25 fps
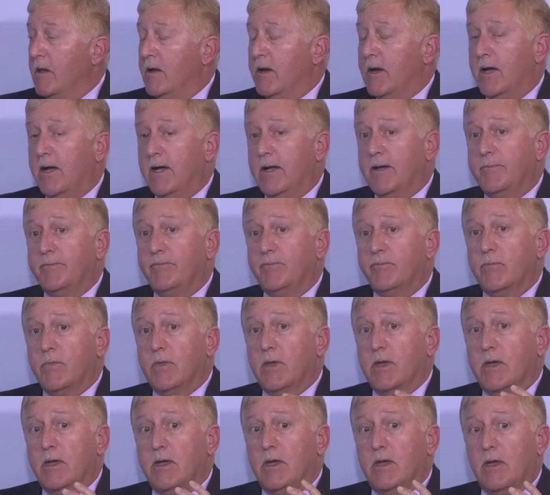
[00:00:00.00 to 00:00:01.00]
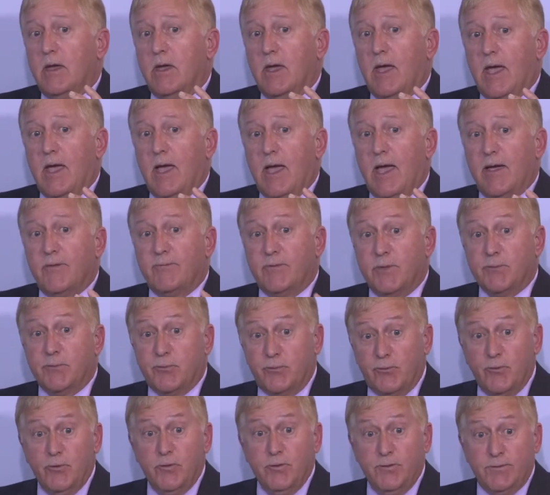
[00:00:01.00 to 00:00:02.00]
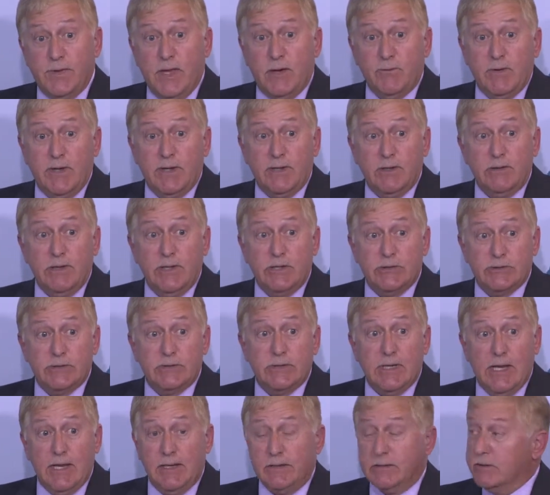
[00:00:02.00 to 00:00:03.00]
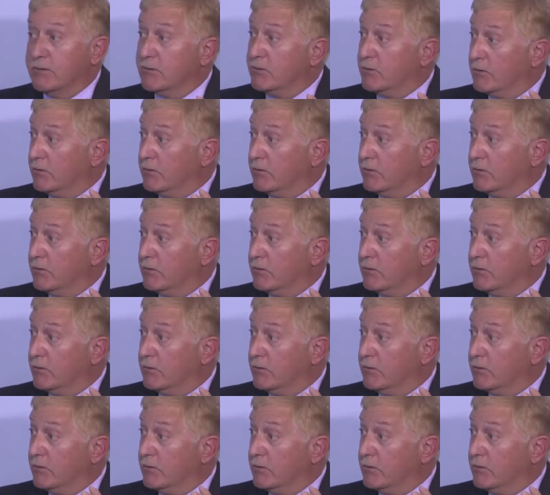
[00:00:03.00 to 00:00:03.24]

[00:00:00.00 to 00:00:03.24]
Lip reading: have improved that regulation and